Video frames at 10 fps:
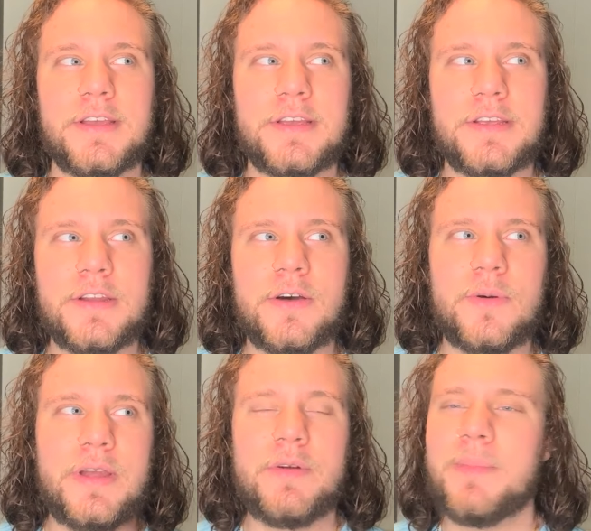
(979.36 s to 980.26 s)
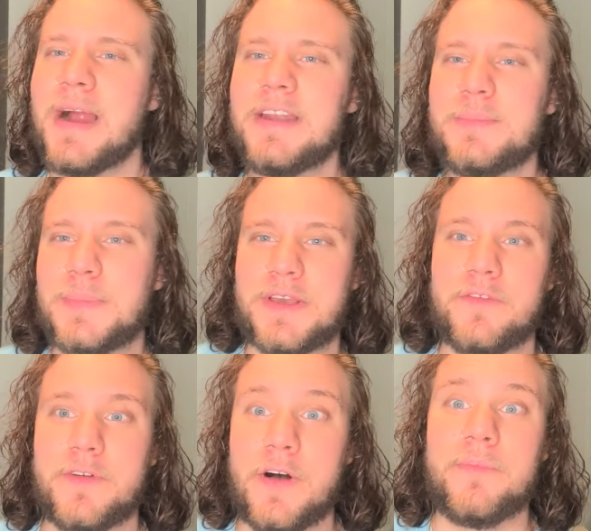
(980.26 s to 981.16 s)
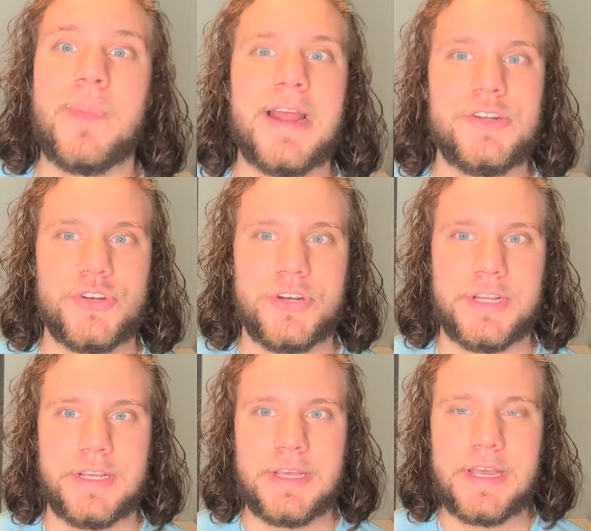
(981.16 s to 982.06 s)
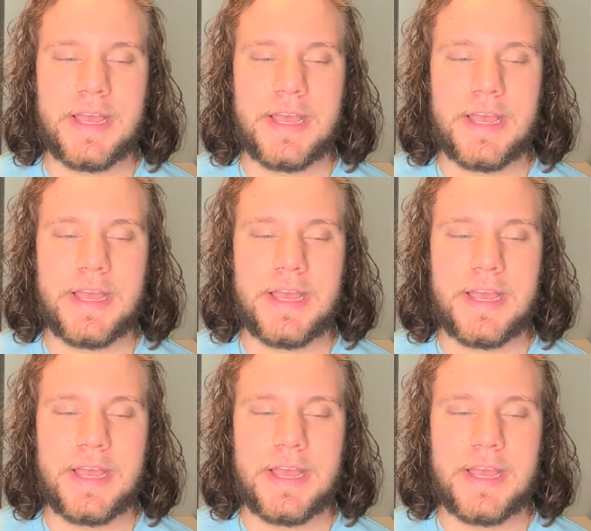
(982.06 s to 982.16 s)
you know, it reminded me of my journey.